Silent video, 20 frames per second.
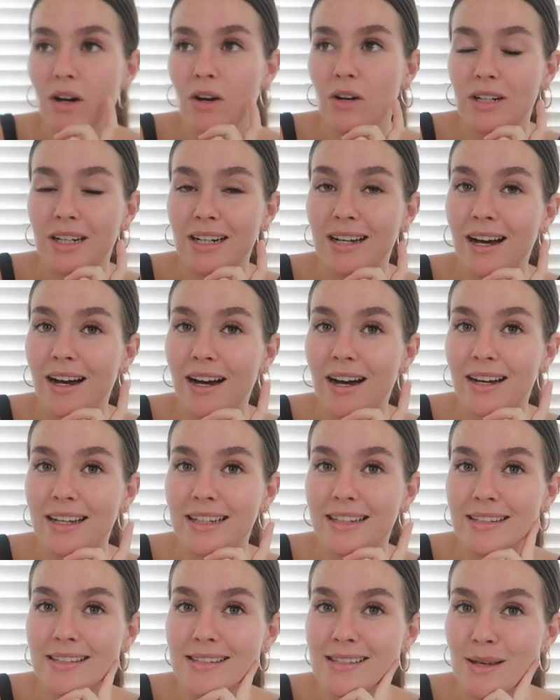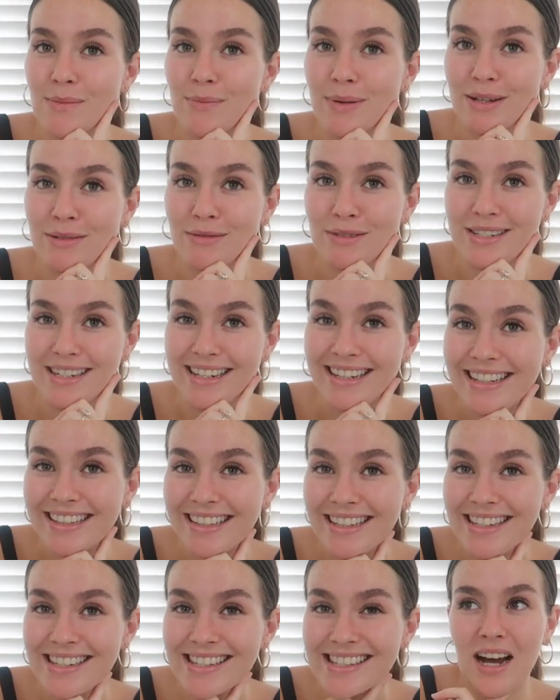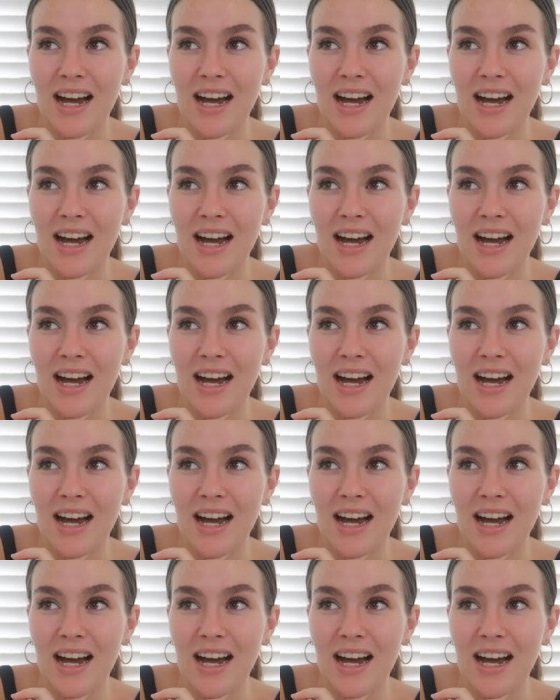on a car is a bit ridiculous.